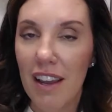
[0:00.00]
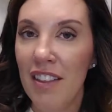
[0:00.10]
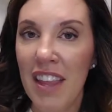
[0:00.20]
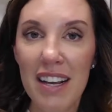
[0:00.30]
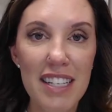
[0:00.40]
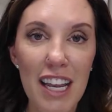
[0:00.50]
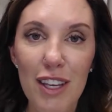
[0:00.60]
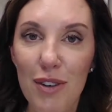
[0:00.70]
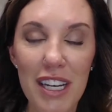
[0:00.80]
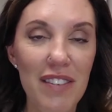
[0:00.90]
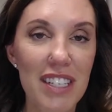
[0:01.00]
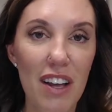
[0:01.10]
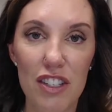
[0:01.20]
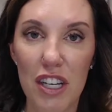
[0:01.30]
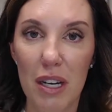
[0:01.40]
And next day, you couldn't even tell
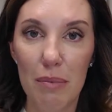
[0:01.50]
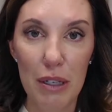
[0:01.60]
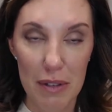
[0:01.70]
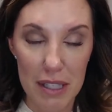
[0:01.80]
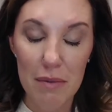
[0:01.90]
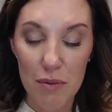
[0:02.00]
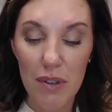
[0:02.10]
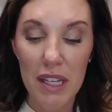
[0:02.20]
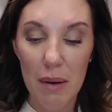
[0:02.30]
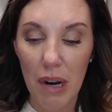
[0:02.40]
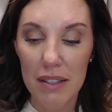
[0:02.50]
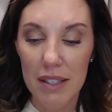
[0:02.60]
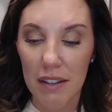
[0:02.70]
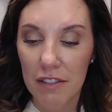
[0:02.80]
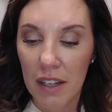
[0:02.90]
that she had a bruise. It was really
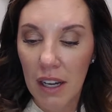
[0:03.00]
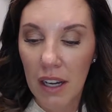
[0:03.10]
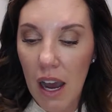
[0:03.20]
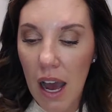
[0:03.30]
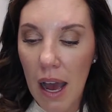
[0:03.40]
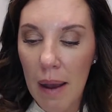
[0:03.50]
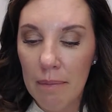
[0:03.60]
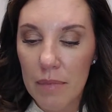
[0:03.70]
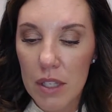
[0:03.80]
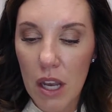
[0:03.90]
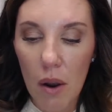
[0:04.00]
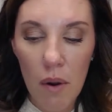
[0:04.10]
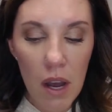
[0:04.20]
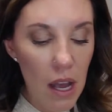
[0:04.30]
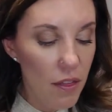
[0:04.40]
impressive.
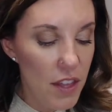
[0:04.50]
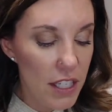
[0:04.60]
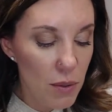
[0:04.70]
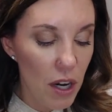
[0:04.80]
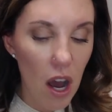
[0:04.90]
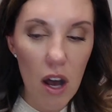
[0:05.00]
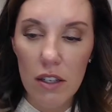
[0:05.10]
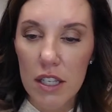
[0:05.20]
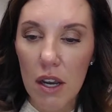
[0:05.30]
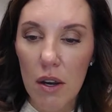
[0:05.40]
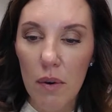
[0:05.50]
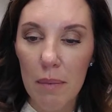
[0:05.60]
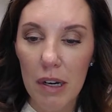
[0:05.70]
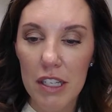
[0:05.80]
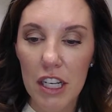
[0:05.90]
So this one also
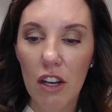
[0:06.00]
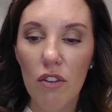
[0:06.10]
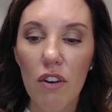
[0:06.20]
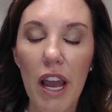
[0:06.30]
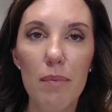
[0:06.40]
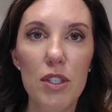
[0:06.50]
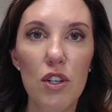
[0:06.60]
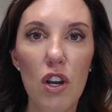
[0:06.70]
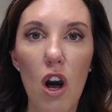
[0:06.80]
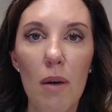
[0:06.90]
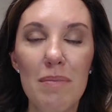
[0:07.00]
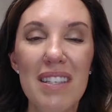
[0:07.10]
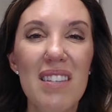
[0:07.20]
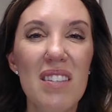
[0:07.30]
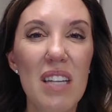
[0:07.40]
in particular helps to calm
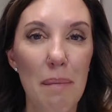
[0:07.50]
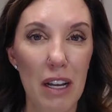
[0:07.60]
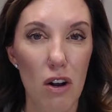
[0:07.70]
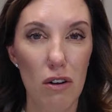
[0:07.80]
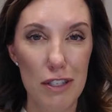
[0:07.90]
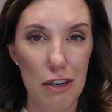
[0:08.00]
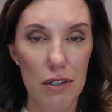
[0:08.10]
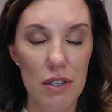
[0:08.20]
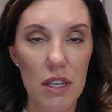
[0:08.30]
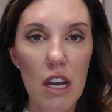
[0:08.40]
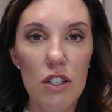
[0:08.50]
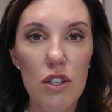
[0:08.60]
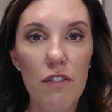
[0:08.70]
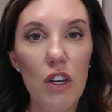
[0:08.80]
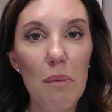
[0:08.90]
stomach ulcers.
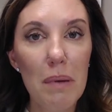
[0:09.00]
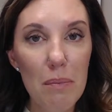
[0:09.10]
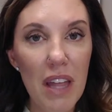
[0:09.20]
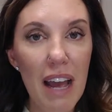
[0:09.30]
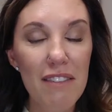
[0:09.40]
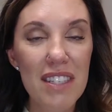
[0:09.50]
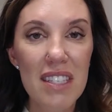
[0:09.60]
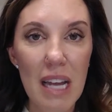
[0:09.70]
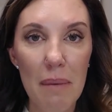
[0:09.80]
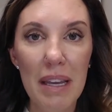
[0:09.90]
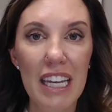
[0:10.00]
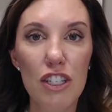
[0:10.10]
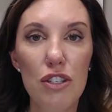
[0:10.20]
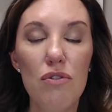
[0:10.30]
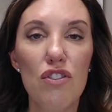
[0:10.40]
So if you know people that have stomach
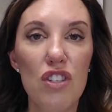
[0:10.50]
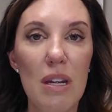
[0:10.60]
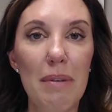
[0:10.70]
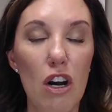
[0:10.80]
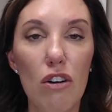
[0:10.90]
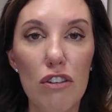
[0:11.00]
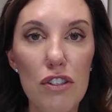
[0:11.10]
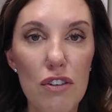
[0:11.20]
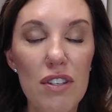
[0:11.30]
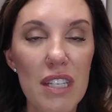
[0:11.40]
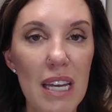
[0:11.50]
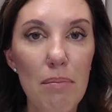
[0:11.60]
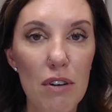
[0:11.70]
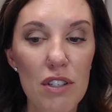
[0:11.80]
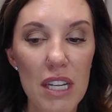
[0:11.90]
issues or stomach ulcers in
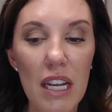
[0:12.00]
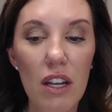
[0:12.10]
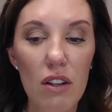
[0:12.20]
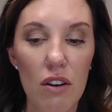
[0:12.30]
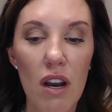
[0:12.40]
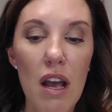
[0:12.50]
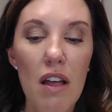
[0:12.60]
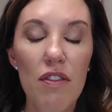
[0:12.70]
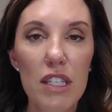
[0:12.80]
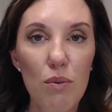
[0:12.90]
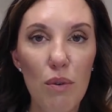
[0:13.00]
particular, this